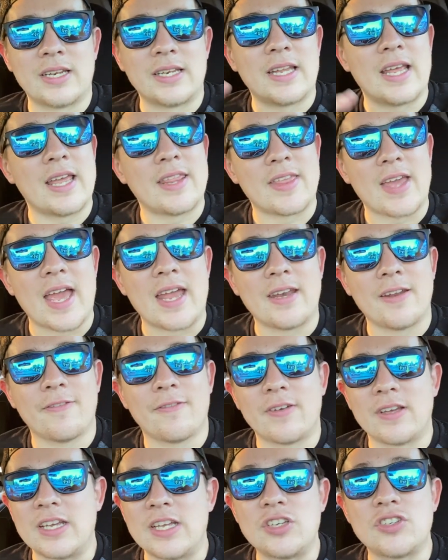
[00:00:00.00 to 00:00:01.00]
at the end of
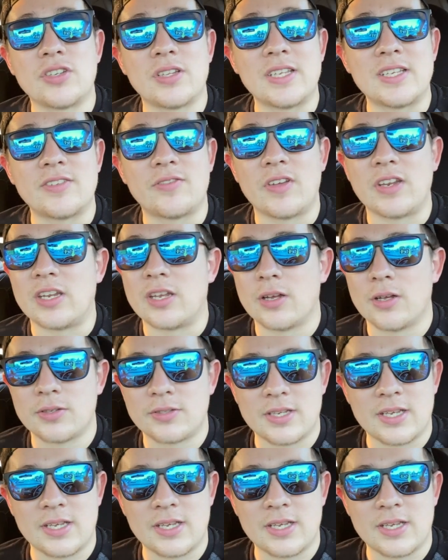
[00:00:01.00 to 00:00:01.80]
each of these videos,